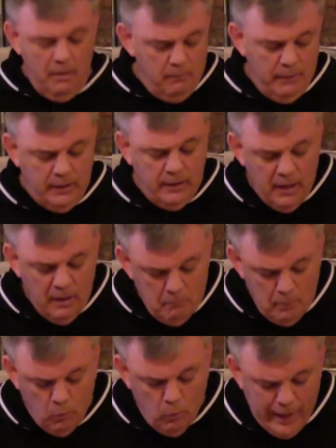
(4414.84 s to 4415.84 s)
I mean,
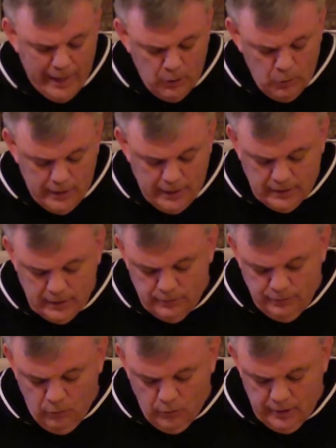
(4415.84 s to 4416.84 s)
but where do you get
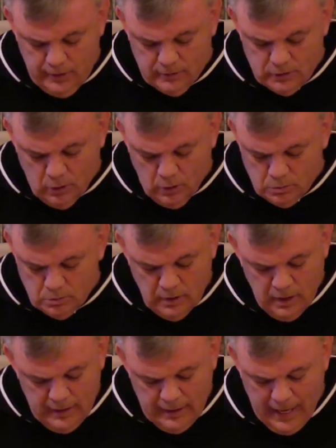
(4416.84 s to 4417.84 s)
these 40 years
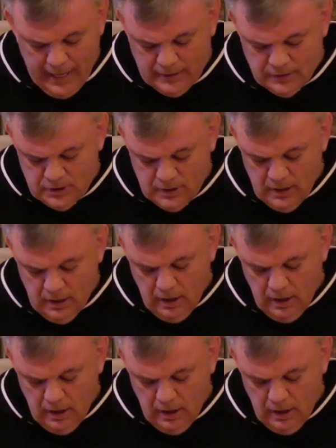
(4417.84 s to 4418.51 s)
old guys?